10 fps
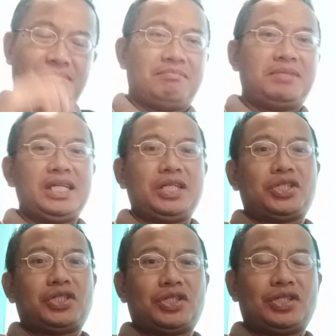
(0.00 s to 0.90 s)

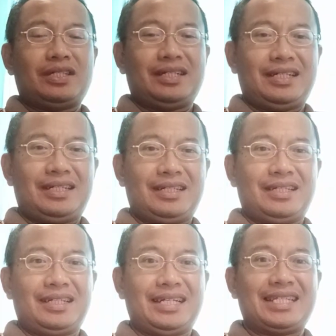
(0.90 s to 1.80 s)
please
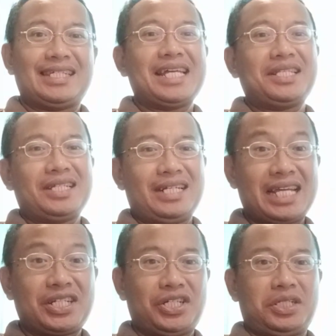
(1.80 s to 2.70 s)
attend the
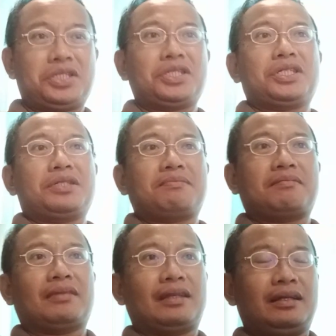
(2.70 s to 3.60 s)
lectures.
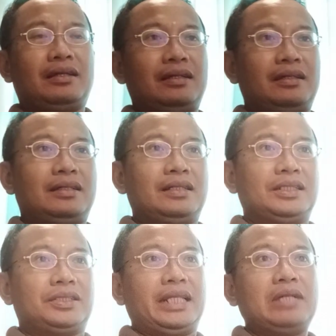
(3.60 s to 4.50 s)

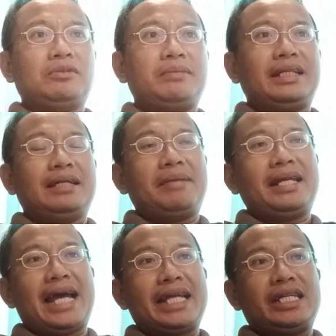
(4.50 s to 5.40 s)
So that will be the
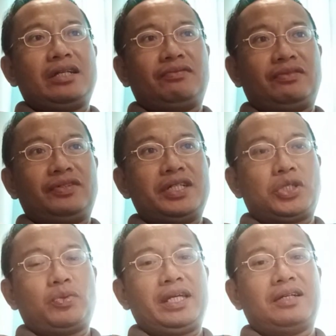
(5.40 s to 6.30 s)
main idea of the
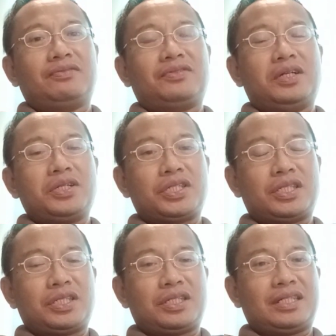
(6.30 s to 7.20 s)
first week. Of
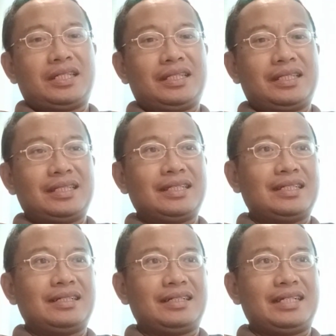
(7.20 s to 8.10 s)
course,
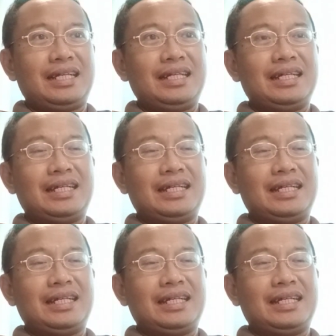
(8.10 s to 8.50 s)
okay,